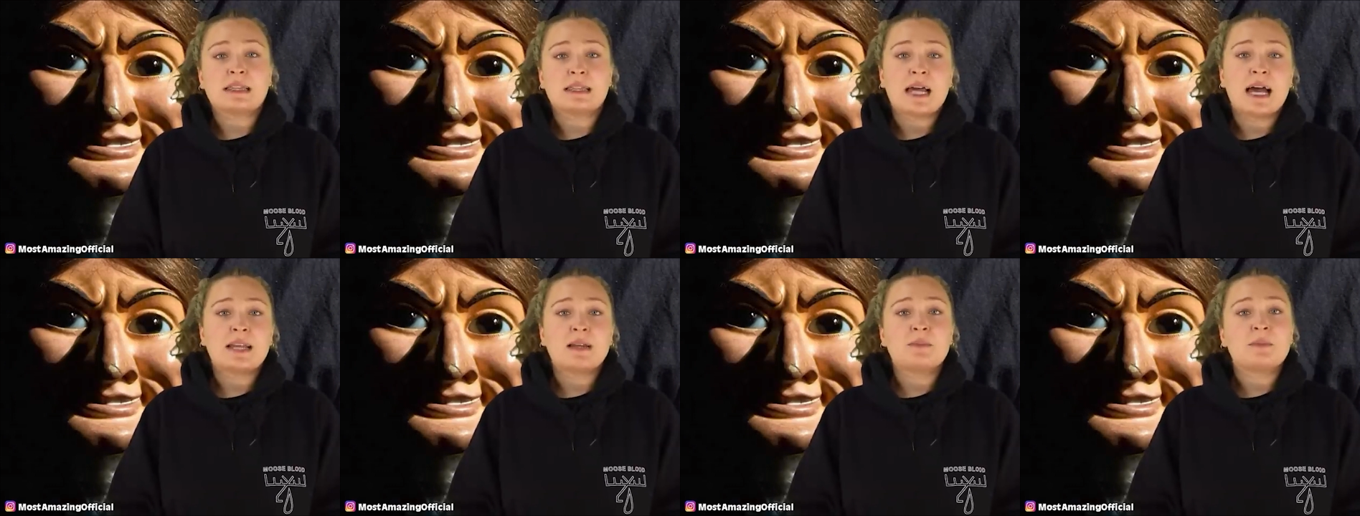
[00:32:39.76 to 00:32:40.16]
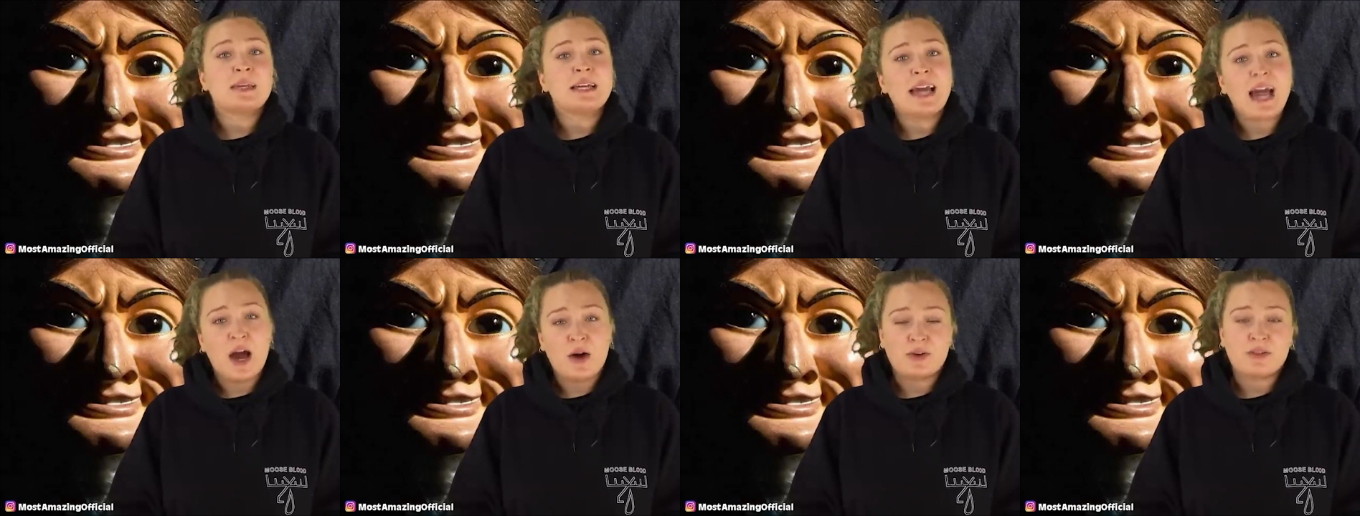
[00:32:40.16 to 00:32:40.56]
Speaker 1: Letta
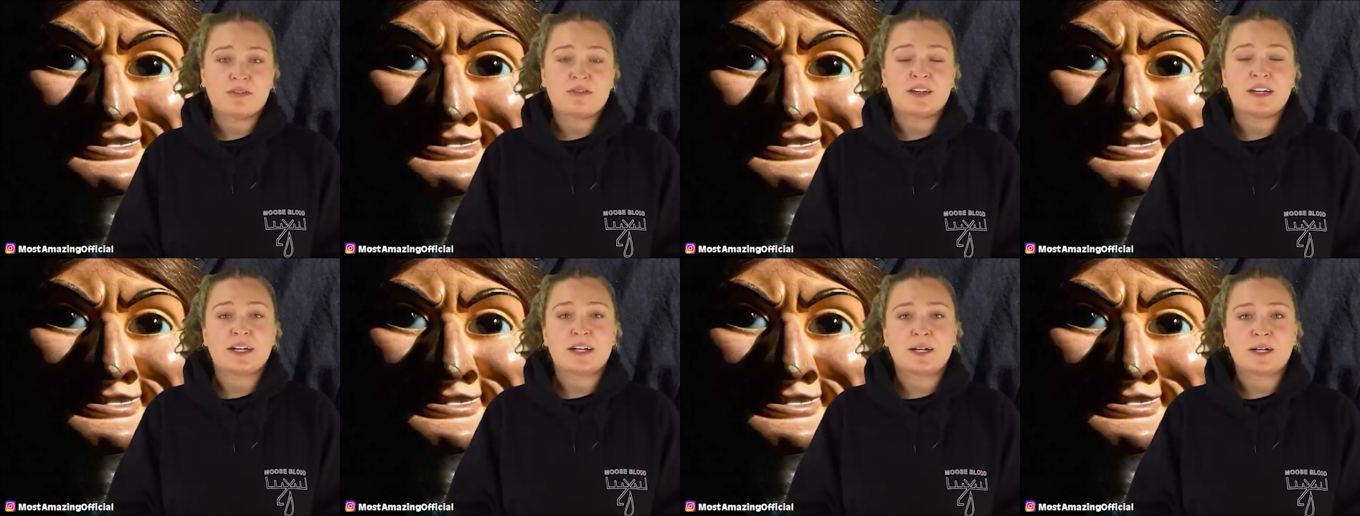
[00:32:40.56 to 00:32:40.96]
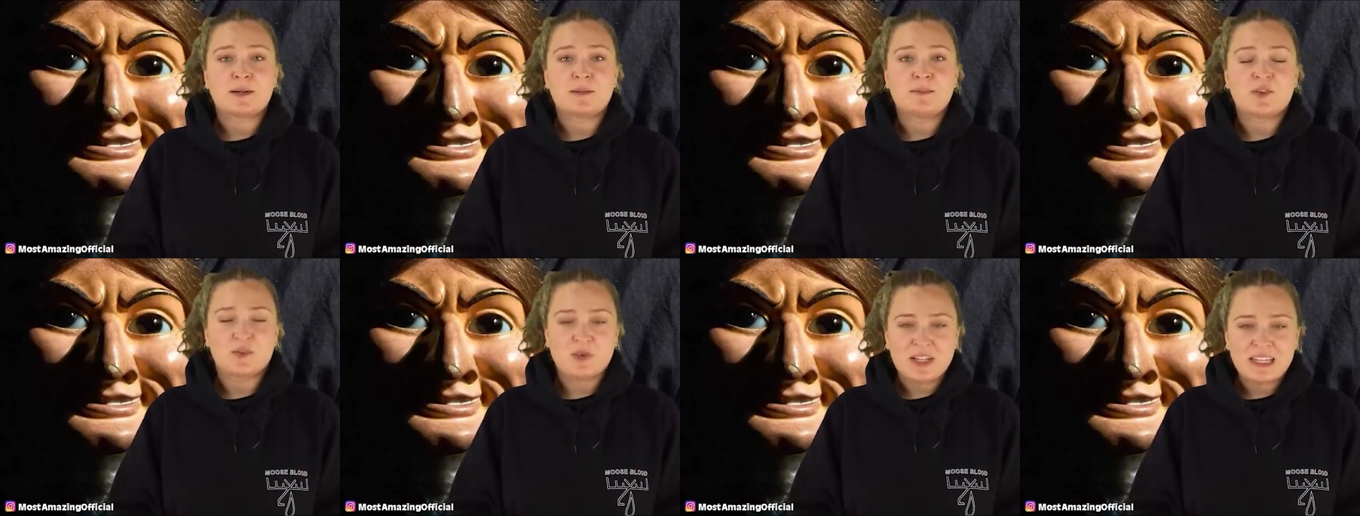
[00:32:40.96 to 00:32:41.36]
Me Out of
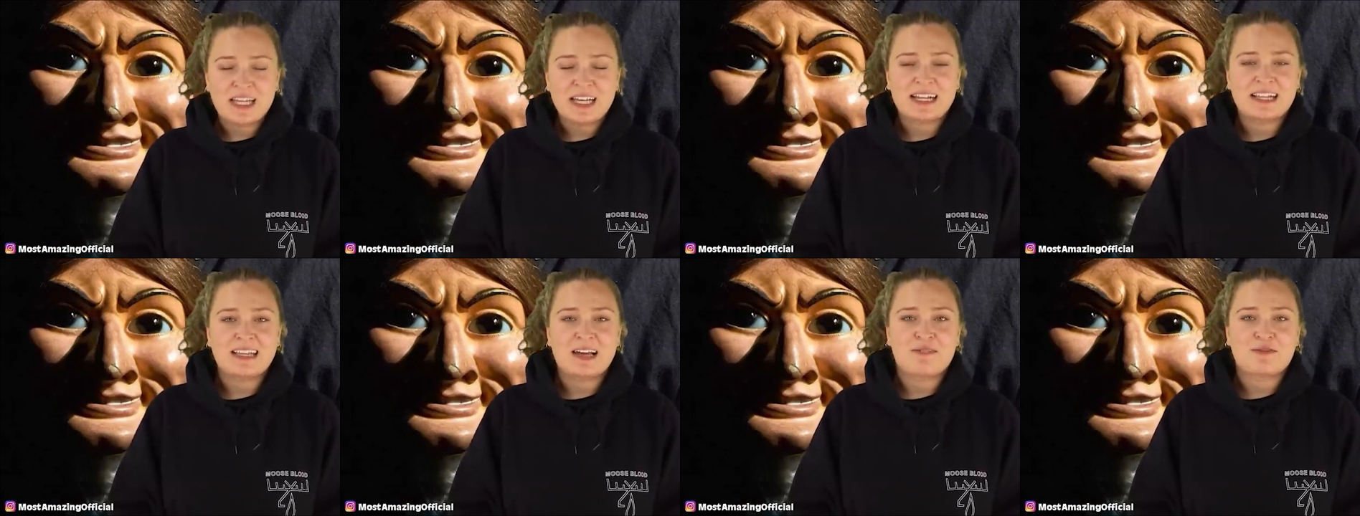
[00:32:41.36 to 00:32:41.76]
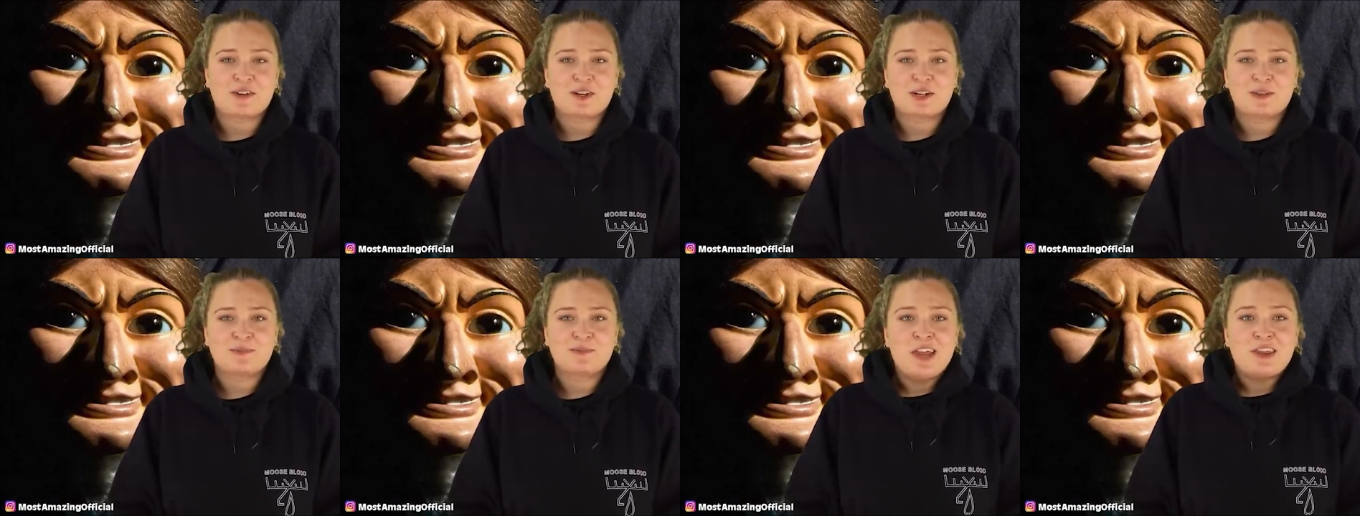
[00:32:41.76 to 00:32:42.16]
Here. Really
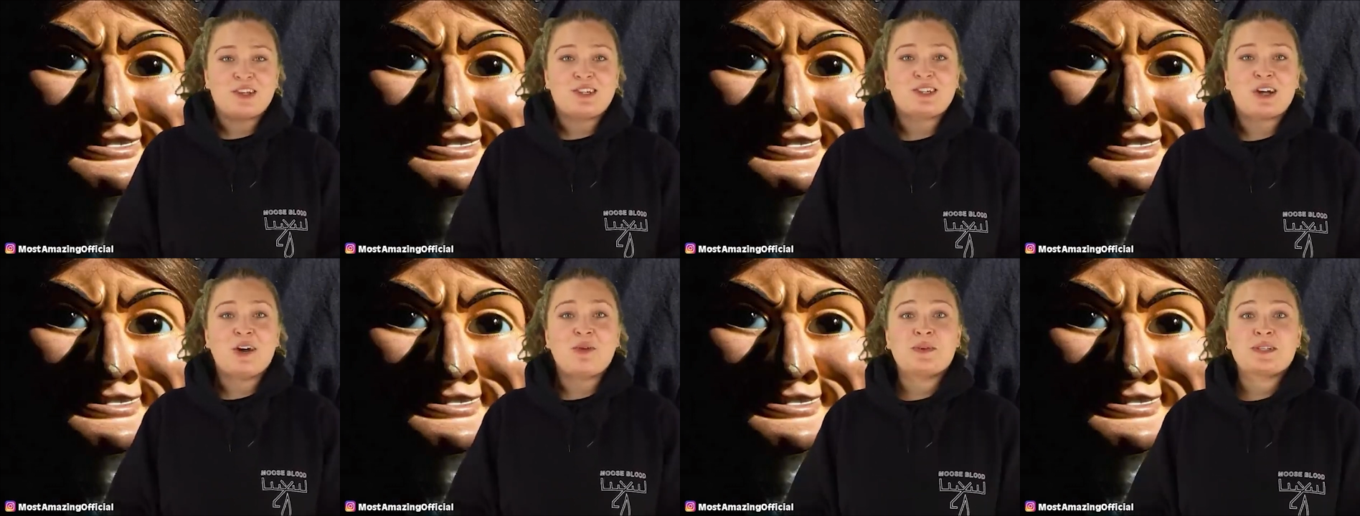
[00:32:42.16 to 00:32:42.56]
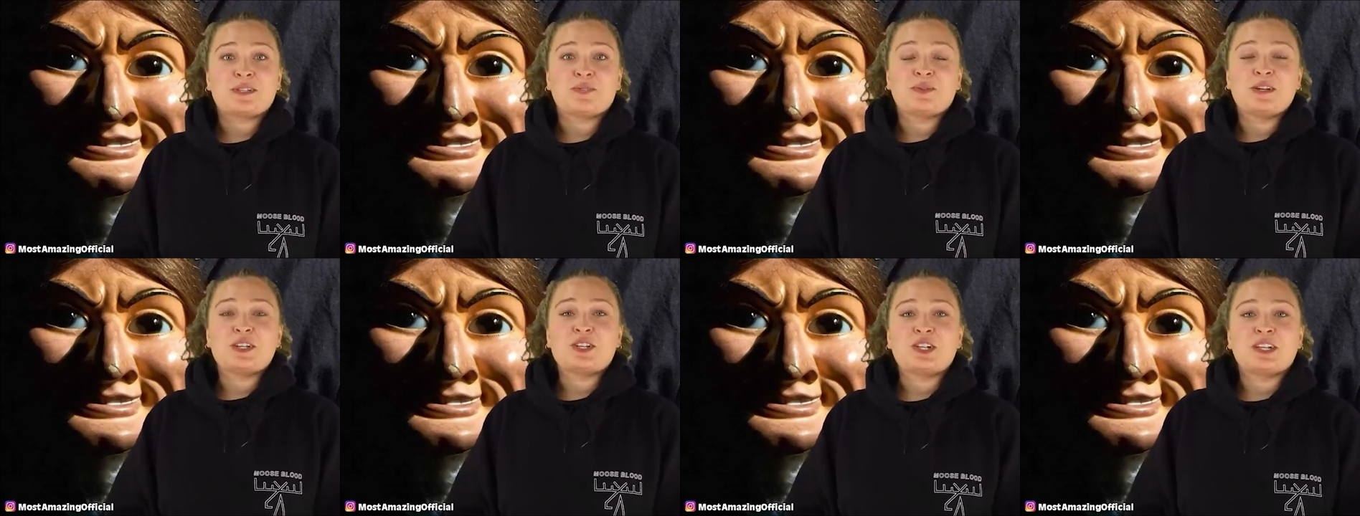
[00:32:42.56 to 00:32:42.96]
clever. The doll was
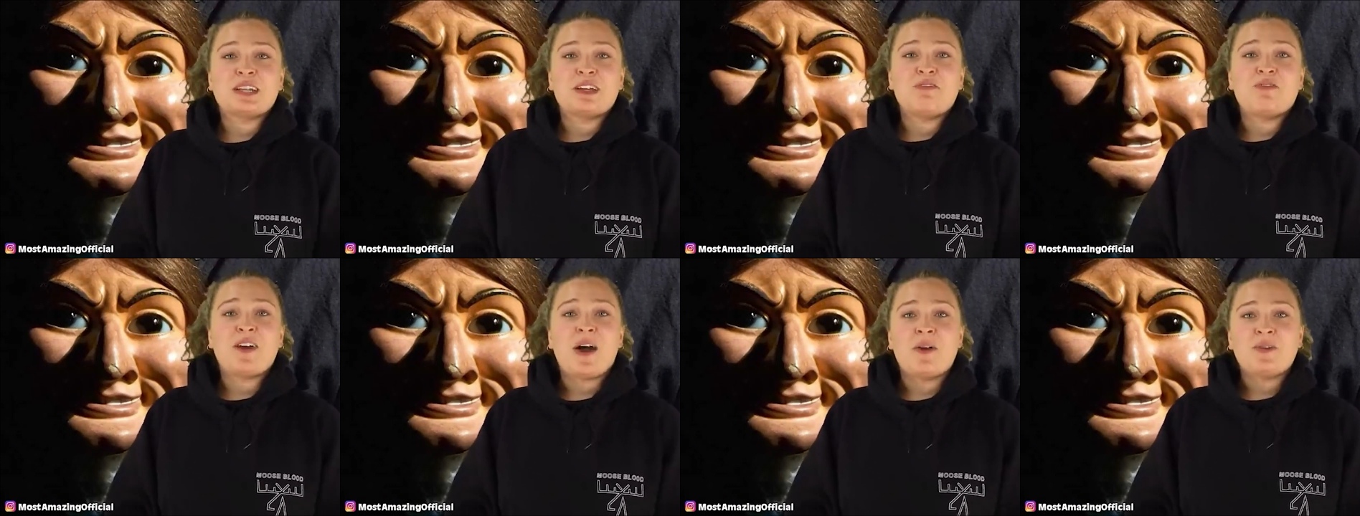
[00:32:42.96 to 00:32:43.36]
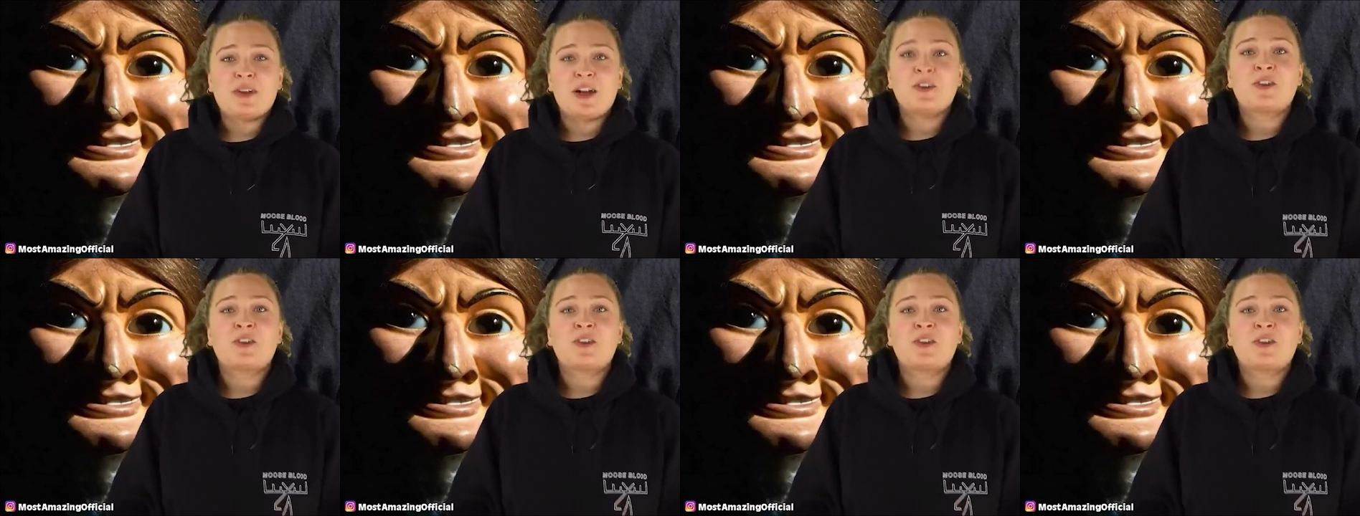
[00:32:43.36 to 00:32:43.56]
originally found